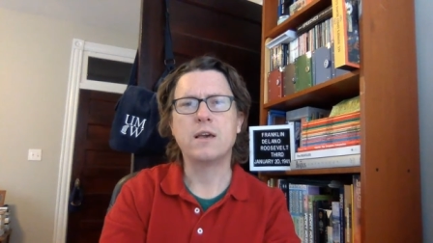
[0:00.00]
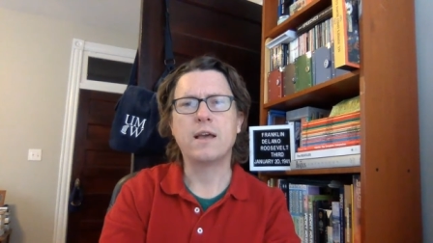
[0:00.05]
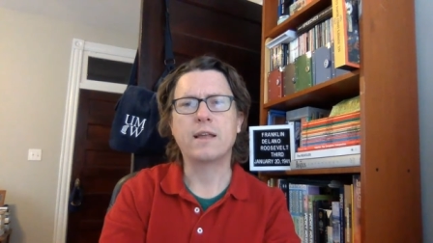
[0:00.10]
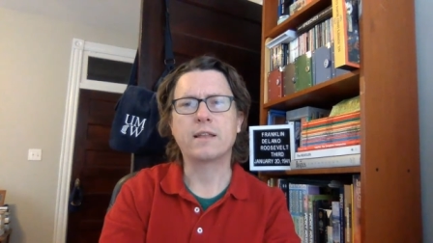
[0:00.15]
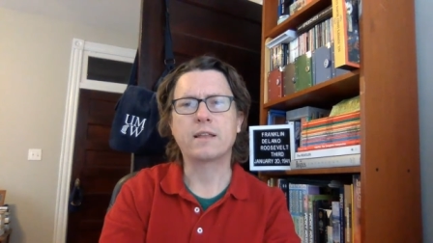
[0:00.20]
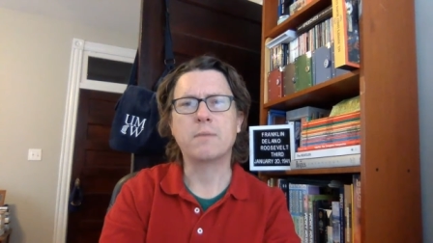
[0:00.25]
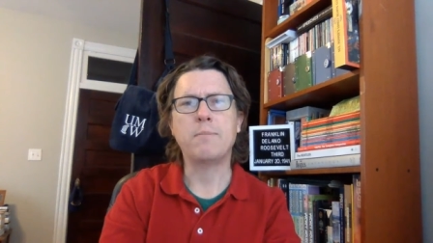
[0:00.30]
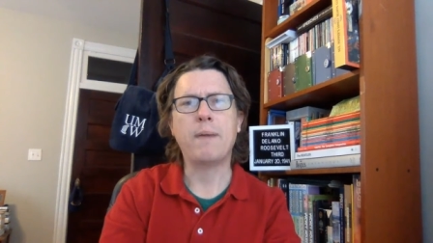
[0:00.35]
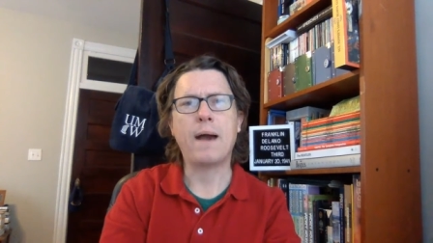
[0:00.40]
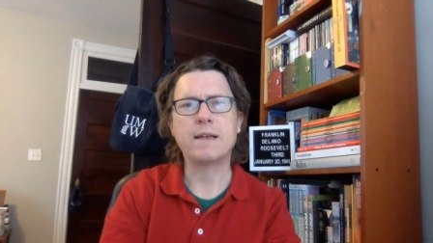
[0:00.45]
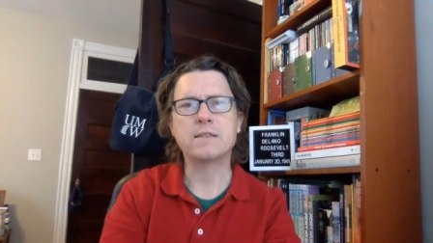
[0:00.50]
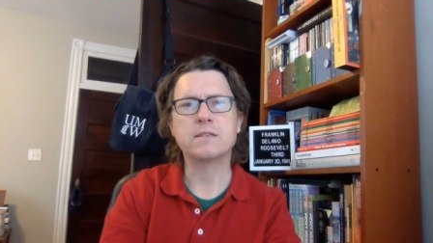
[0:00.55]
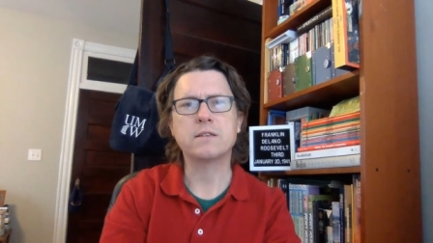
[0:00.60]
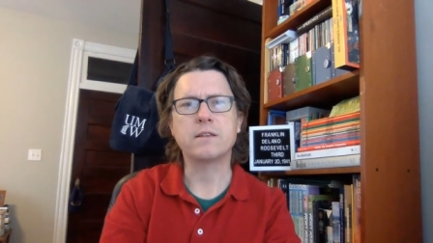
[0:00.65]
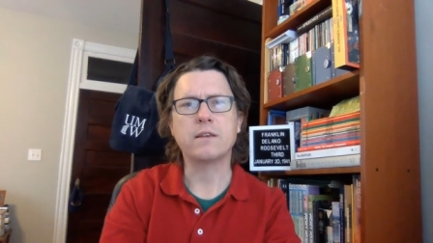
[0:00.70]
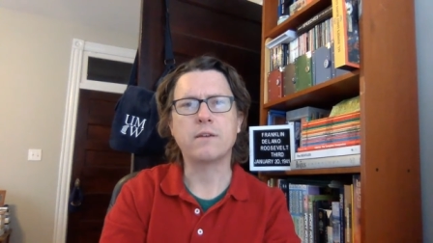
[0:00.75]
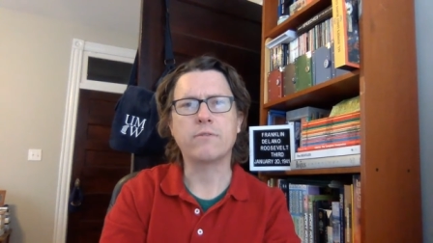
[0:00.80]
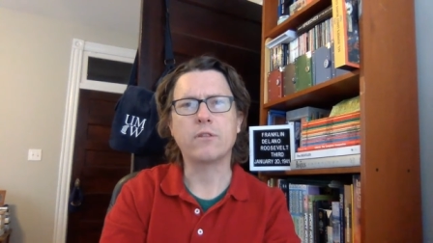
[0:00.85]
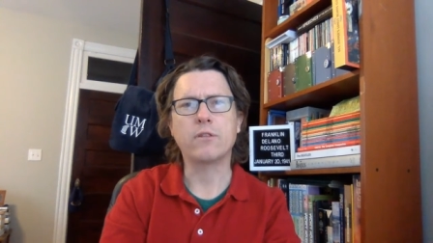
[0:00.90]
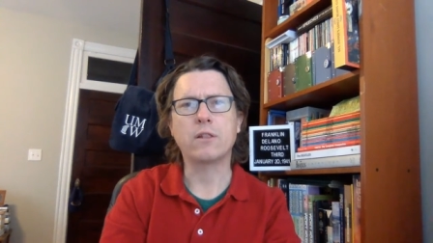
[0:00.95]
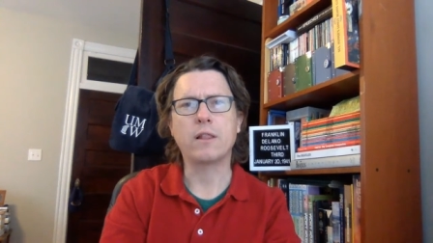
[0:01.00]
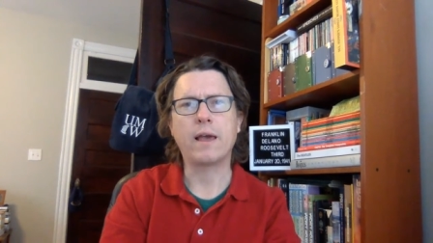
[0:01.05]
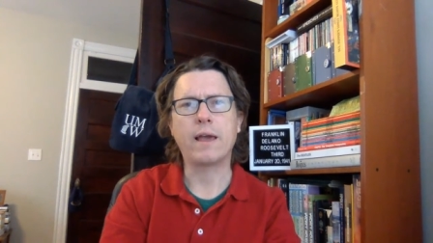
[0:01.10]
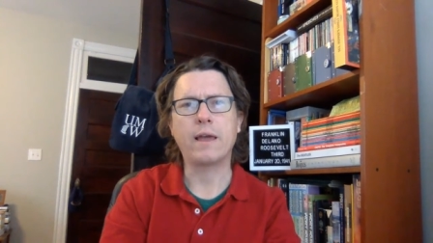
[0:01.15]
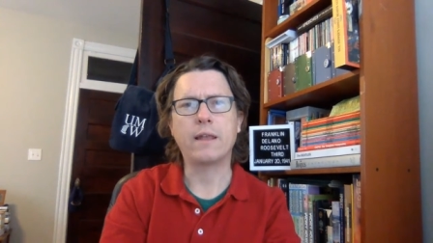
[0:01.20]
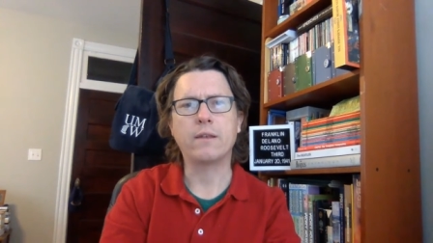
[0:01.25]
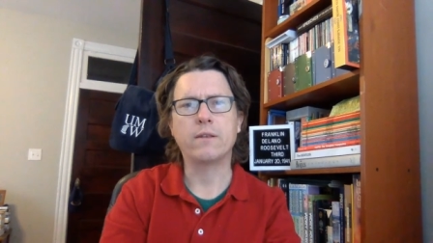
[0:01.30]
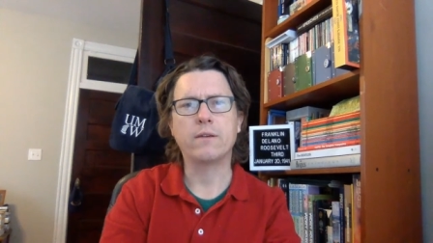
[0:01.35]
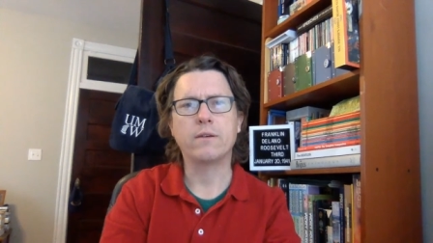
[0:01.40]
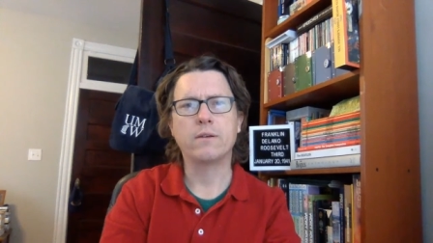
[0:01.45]
and capacity of the
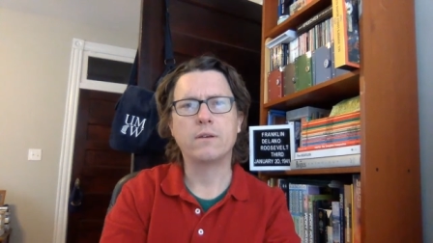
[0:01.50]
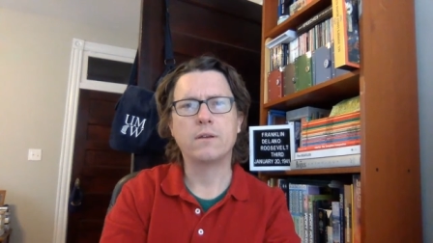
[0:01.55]
land.